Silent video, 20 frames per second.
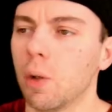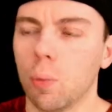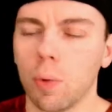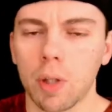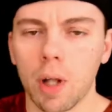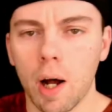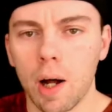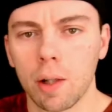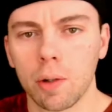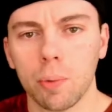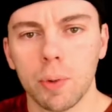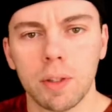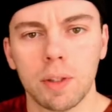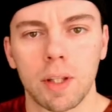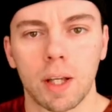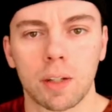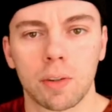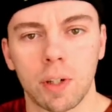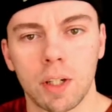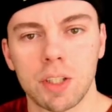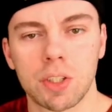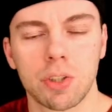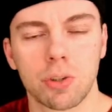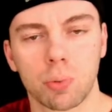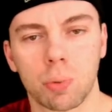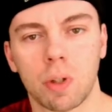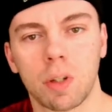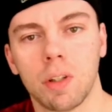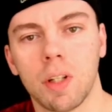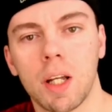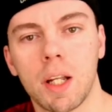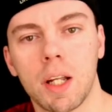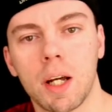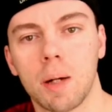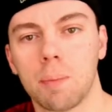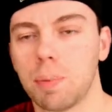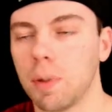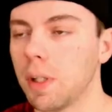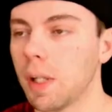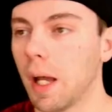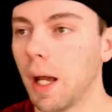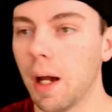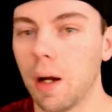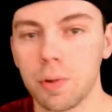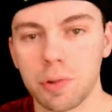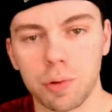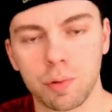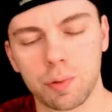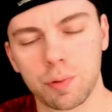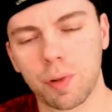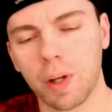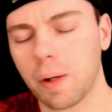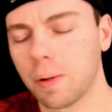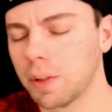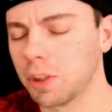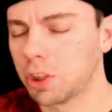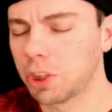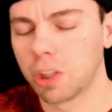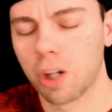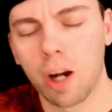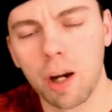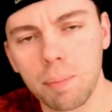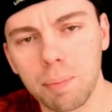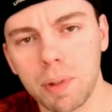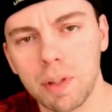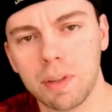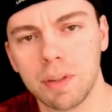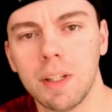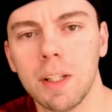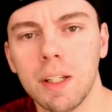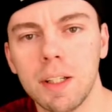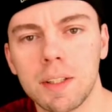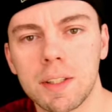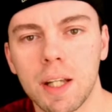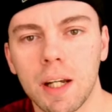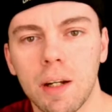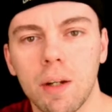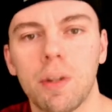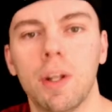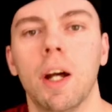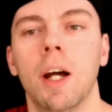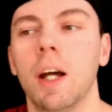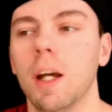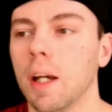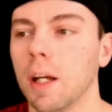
when the Halloween decorations were lit up and the house was very sharp and detailed,